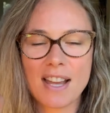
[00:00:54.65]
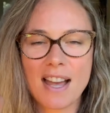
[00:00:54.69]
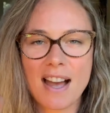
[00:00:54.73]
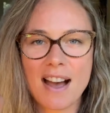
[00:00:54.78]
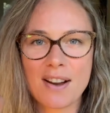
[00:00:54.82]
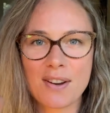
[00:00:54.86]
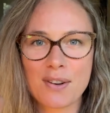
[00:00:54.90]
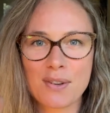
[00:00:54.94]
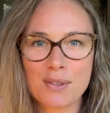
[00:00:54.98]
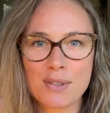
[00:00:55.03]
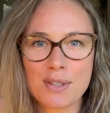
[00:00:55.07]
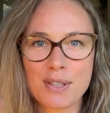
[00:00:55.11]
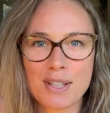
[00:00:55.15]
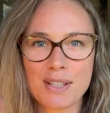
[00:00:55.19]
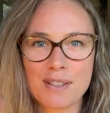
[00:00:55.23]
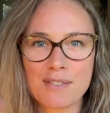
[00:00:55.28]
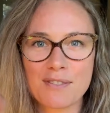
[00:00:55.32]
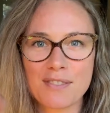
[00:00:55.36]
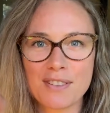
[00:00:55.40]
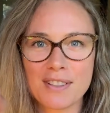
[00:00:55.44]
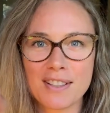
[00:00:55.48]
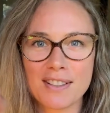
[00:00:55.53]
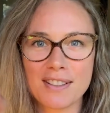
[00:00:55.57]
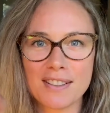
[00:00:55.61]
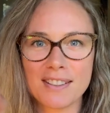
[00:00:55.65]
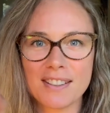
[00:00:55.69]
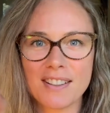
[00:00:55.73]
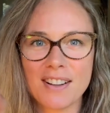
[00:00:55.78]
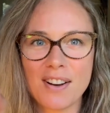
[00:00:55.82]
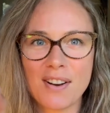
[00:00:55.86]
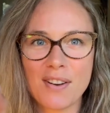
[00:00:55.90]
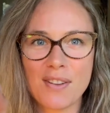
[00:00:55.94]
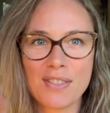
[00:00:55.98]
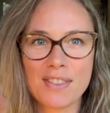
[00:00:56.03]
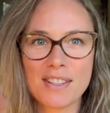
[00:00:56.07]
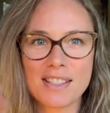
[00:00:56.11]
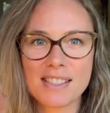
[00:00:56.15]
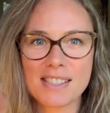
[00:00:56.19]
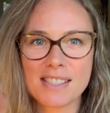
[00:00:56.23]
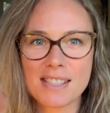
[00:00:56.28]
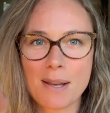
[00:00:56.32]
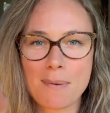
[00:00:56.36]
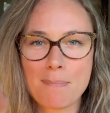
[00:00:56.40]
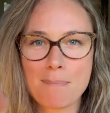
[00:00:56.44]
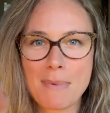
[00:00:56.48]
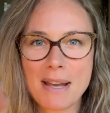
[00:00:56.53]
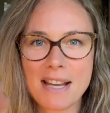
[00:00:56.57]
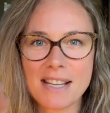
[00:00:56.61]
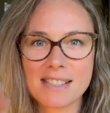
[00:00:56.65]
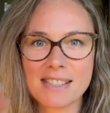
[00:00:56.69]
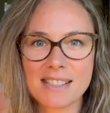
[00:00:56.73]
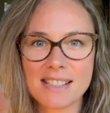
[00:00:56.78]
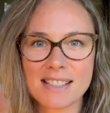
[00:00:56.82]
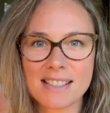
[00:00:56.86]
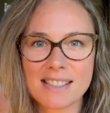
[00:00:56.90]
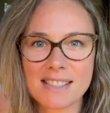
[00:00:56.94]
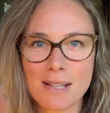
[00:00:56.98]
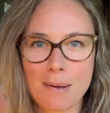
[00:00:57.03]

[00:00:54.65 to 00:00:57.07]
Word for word: how good you can feel on this amazing